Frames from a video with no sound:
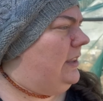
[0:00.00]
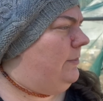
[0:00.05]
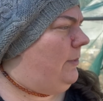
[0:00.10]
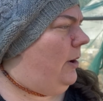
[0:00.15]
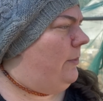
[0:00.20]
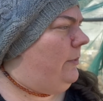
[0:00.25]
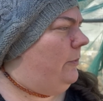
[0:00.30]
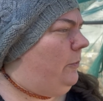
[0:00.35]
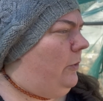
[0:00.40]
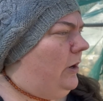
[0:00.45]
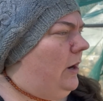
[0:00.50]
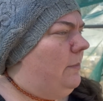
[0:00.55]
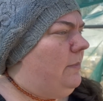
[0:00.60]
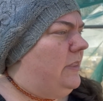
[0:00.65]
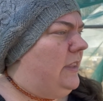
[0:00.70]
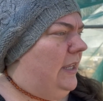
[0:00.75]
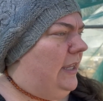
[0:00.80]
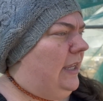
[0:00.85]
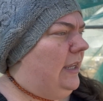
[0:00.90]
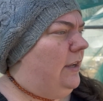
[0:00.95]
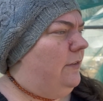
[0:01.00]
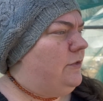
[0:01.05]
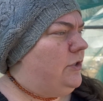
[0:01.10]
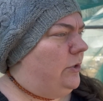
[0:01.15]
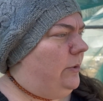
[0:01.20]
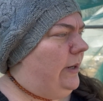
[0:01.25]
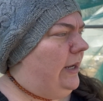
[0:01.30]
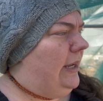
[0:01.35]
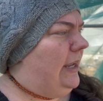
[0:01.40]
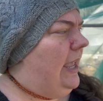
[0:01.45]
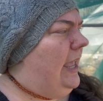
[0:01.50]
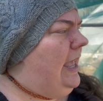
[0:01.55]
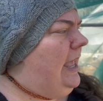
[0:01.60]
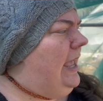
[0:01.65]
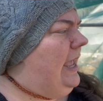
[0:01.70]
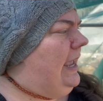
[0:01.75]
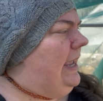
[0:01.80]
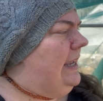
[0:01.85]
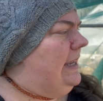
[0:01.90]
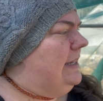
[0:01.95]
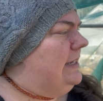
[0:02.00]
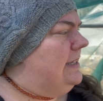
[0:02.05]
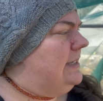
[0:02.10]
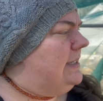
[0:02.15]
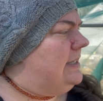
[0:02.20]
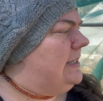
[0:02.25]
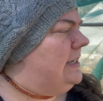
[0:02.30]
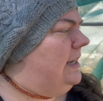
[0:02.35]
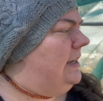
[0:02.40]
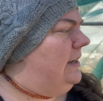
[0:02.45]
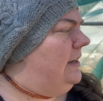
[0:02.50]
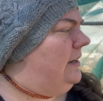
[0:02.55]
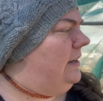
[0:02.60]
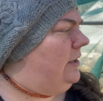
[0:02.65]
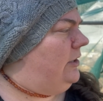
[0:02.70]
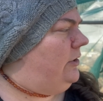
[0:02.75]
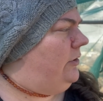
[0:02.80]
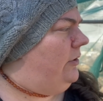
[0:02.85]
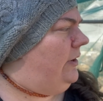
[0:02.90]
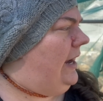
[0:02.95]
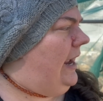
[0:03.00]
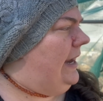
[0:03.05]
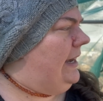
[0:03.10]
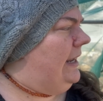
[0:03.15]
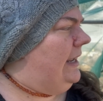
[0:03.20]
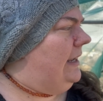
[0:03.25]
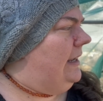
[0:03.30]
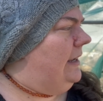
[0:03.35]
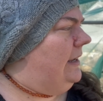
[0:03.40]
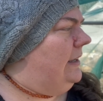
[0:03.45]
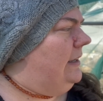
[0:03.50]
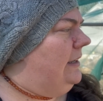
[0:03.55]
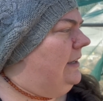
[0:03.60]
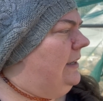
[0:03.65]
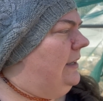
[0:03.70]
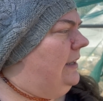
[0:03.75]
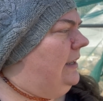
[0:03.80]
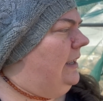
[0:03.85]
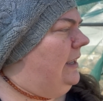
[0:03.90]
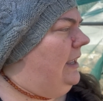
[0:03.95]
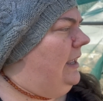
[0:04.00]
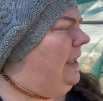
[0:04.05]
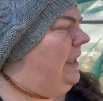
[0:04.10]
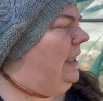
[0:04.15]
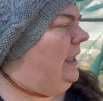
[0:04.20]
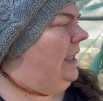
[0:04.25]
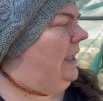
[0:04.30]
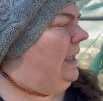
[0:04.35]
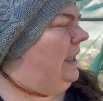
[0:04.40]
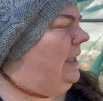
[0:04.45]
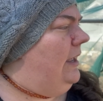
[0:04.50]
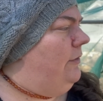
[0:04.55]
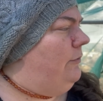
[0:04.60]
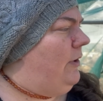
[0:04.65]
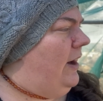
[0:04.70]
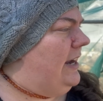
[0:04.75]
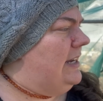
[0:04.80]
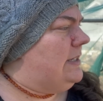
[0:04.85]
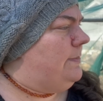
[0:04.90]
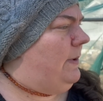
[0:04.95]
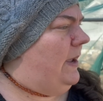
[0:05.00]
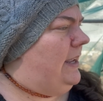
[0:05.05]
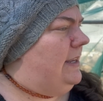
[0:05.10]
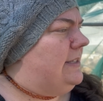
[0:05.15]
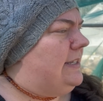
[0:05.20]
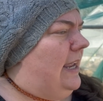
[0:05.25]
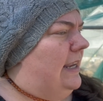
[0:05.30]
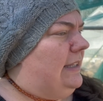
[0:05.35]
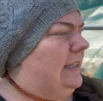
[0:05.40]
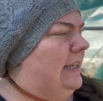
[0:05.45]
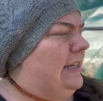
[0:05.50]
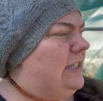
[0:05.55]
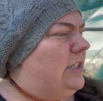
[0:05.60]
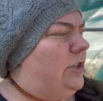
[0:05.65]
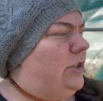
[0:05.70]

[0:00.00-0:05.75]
moment what I'm thinking of doing is creating raised beds, at least